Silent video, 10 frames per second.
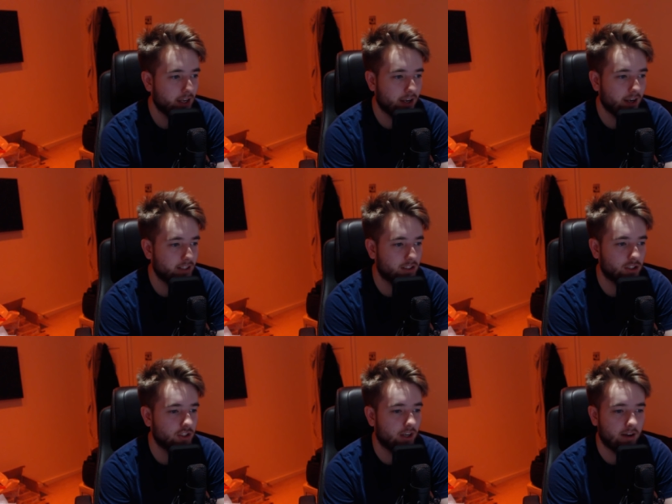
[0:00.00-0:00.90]
It's
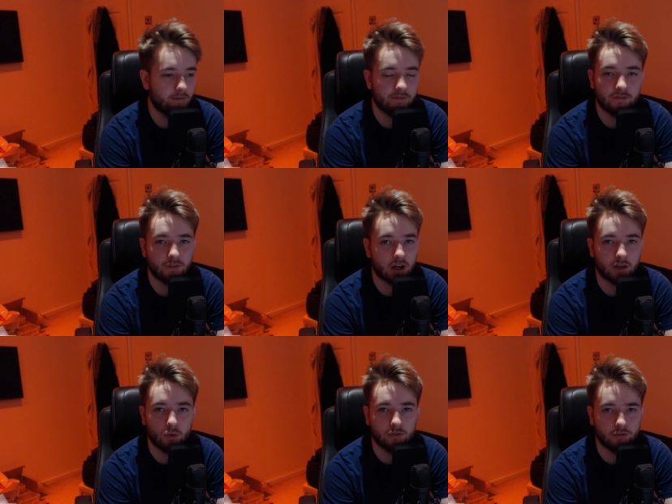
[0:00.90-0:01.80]
shit.
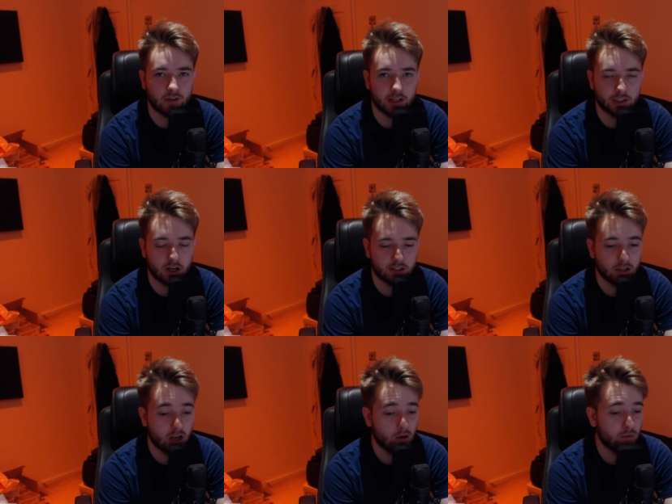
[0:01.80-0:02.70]
Fucking awful franchise